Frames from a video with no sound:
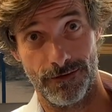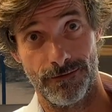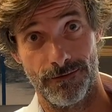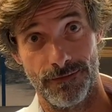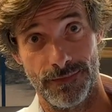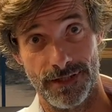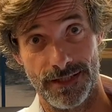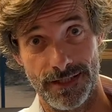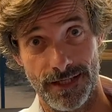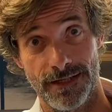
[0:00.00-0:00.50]

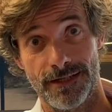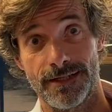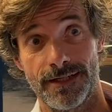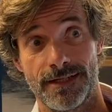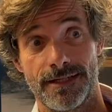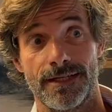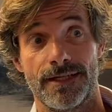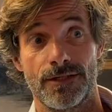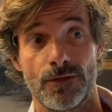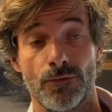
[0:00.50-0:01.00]

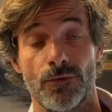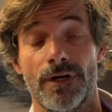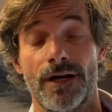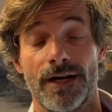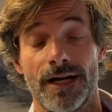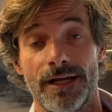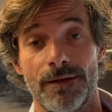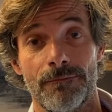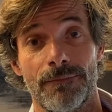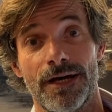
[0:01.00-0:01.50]
citizens who are
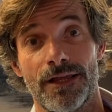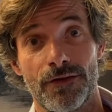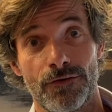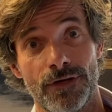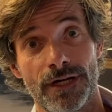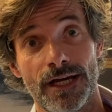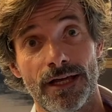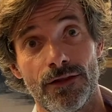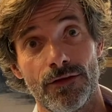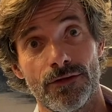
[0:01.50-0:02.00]

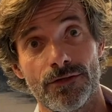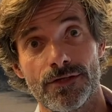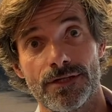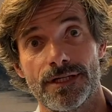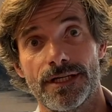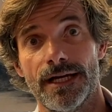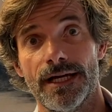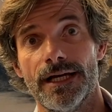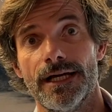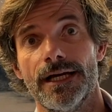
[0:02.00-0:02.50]
empadronados,
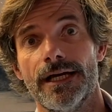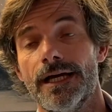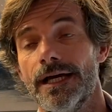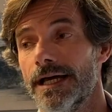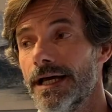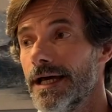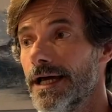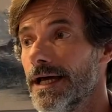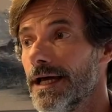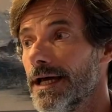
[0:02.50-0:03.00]
yeah,
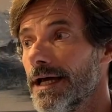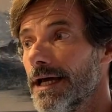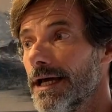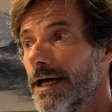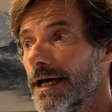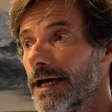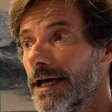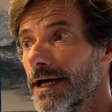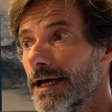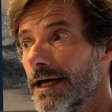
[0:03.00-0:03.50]

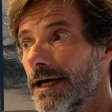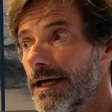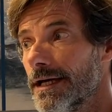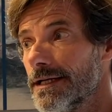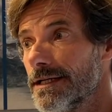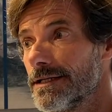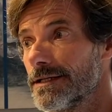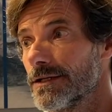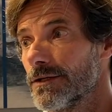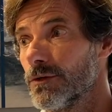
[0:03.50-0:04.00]
and
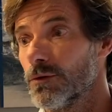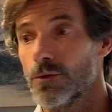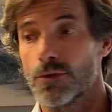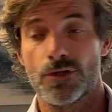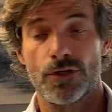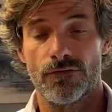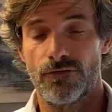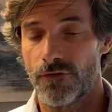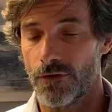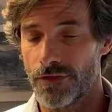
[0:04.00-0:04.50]
also
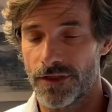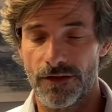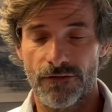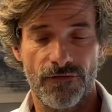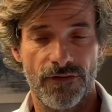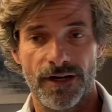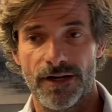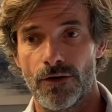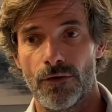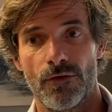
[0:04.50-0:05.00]
for
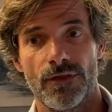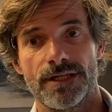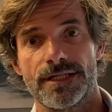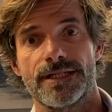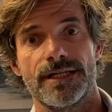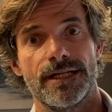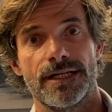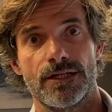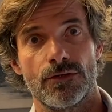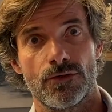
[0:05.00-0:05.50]
different other
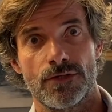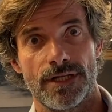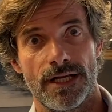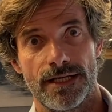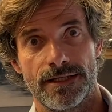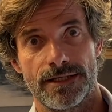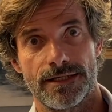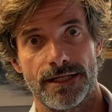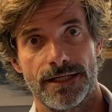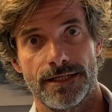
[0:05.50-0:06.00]

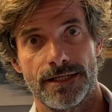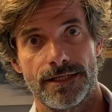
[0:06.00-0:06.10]
circumstances.